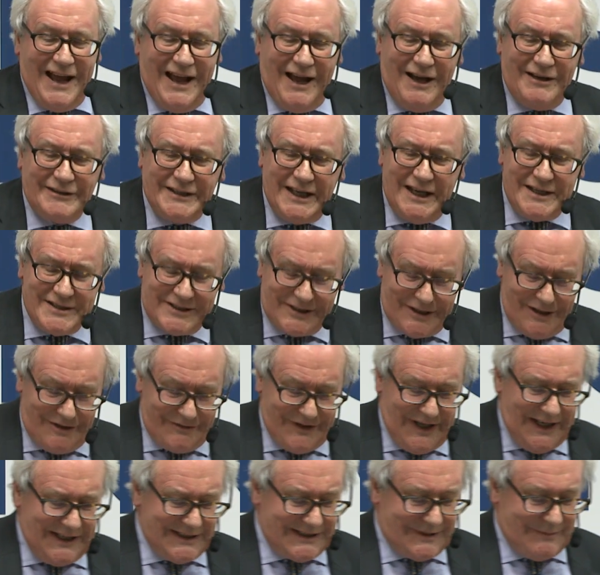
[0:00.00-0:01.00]
Okay,
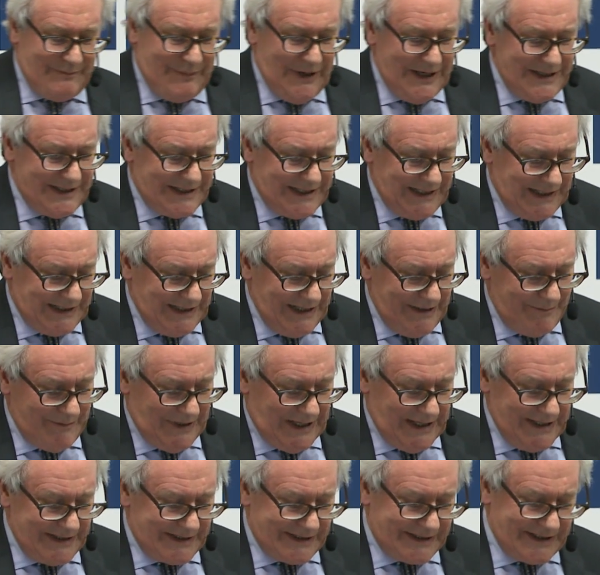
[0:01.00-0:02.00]
so that's basically
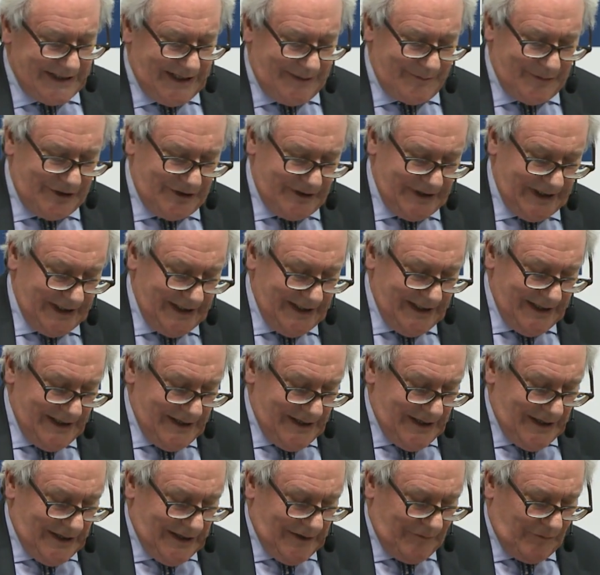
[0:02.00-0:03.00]
my summary
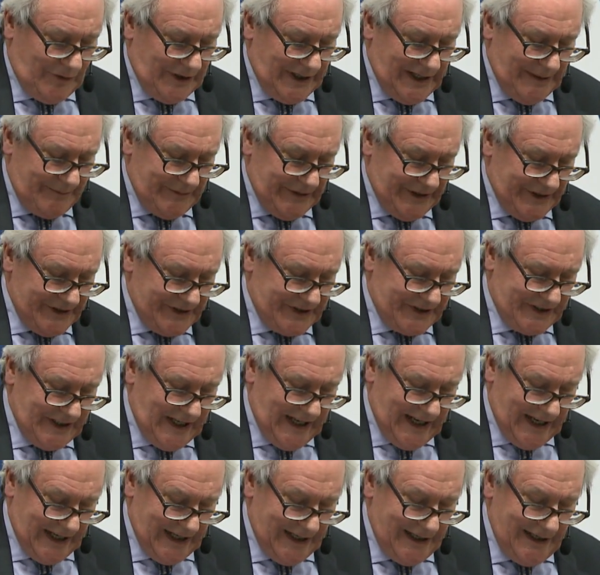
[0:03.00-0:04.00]
of what I'm going to
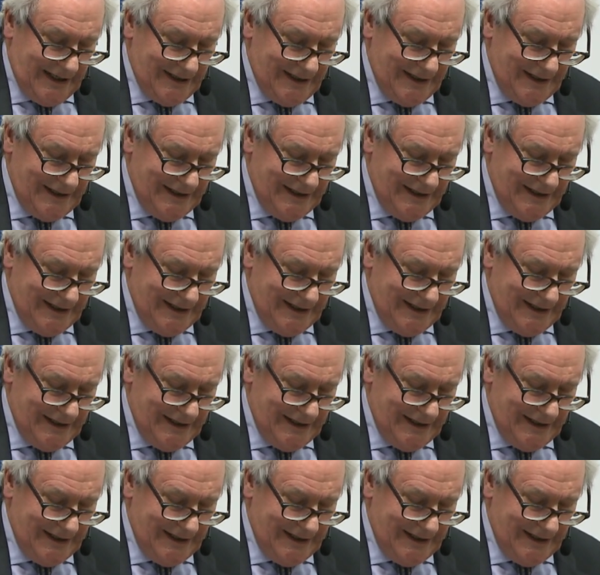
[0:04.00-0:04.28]
say.